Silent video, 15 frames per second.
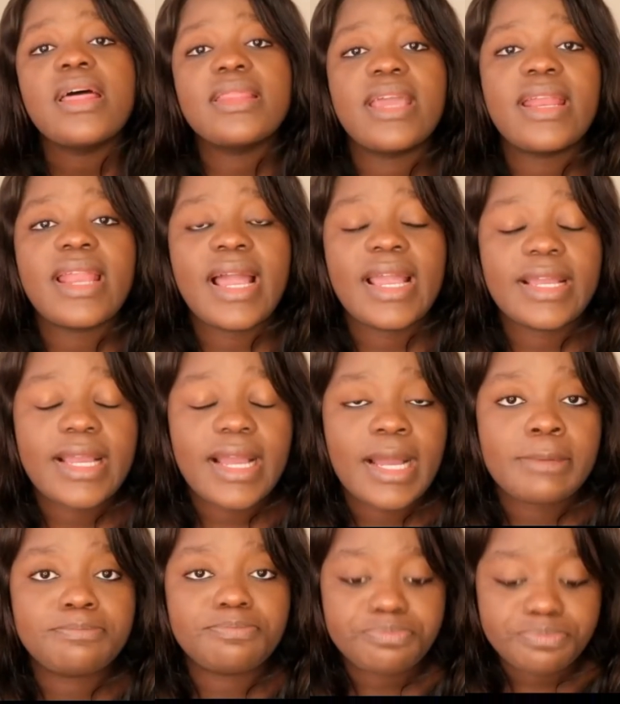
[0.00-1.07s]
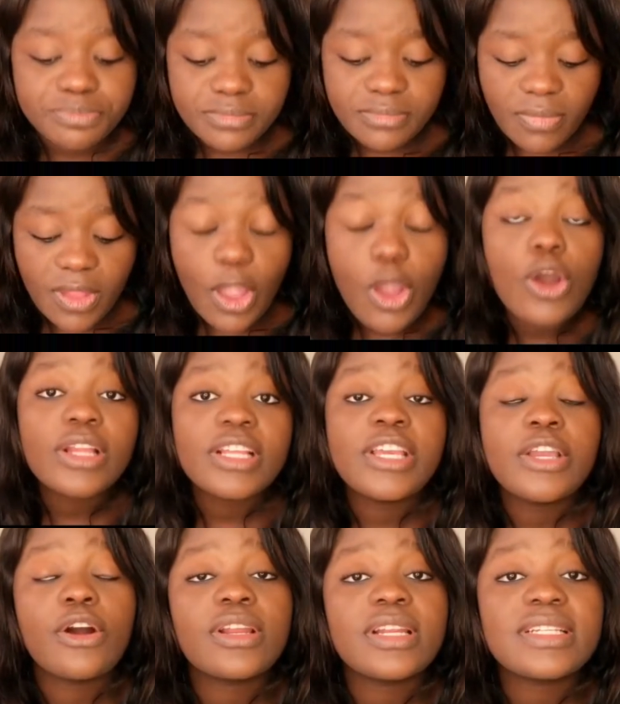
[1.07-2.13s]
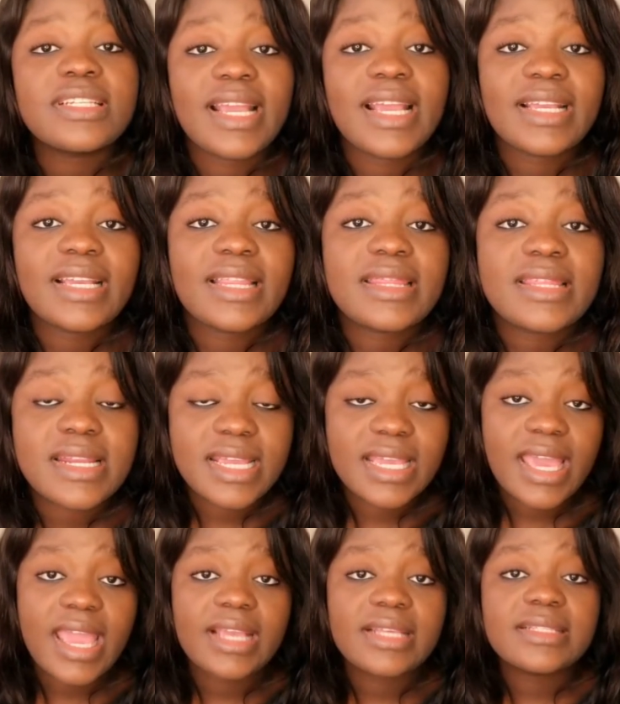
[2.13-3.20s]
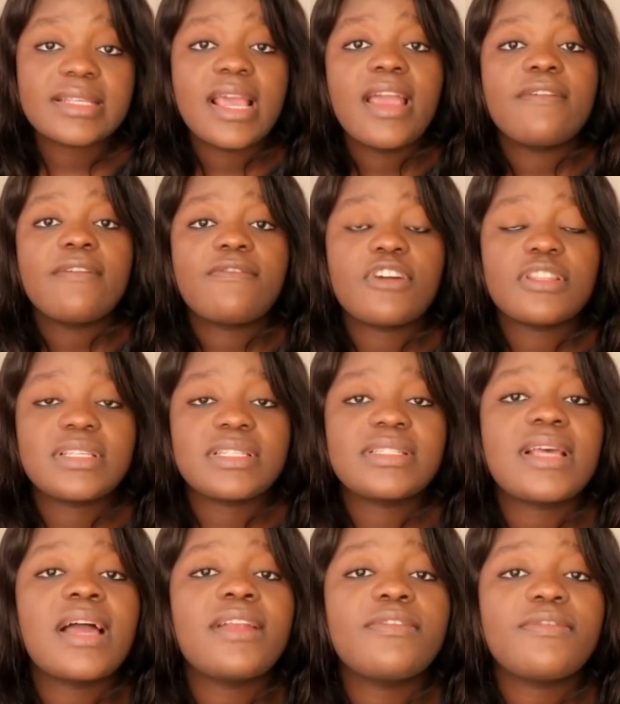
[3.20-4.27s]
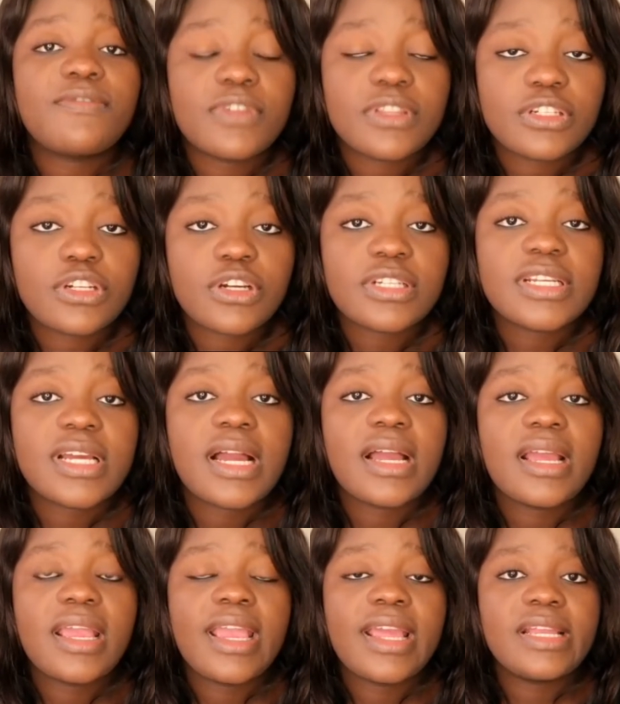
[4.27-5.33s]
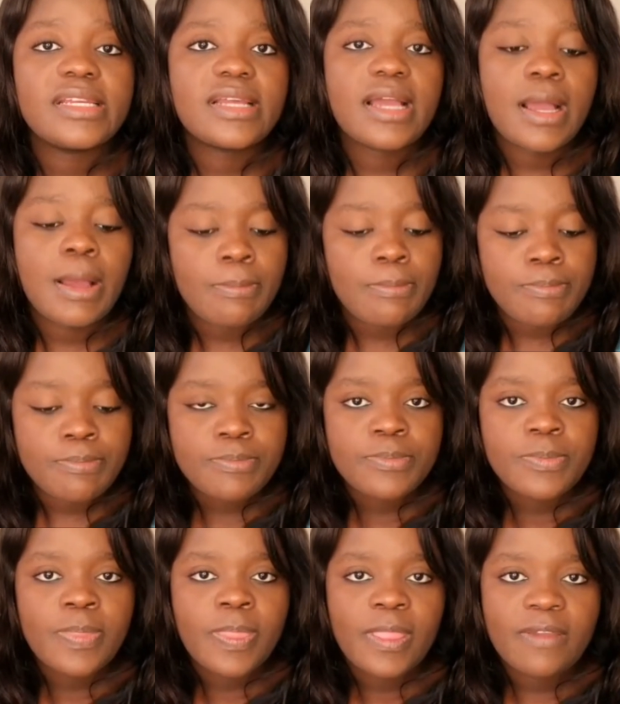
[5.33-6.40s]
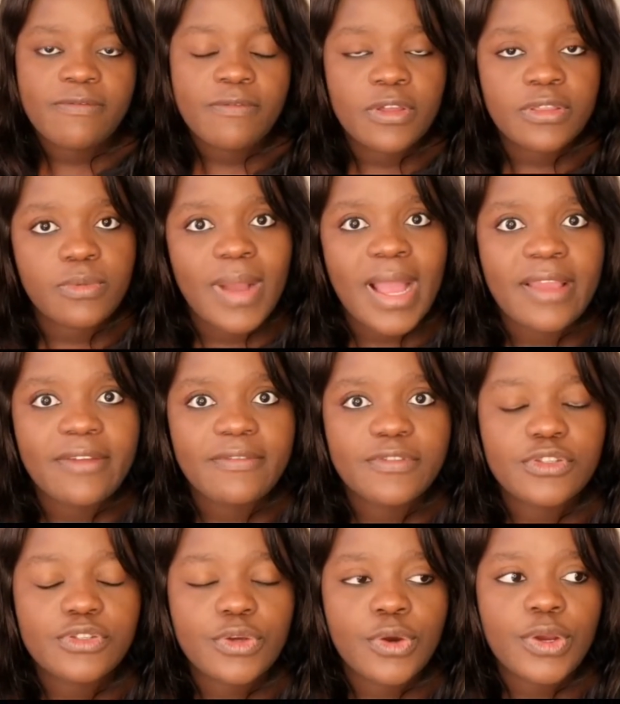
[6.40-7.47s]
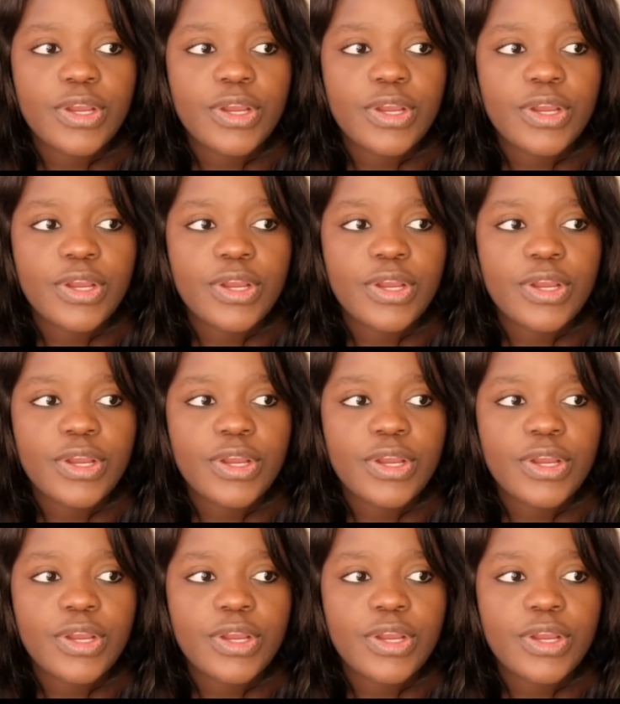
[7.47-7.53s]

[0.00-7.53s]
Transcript: They like he ordered like 3 cakes for the son, for the daughter, and for the wife. So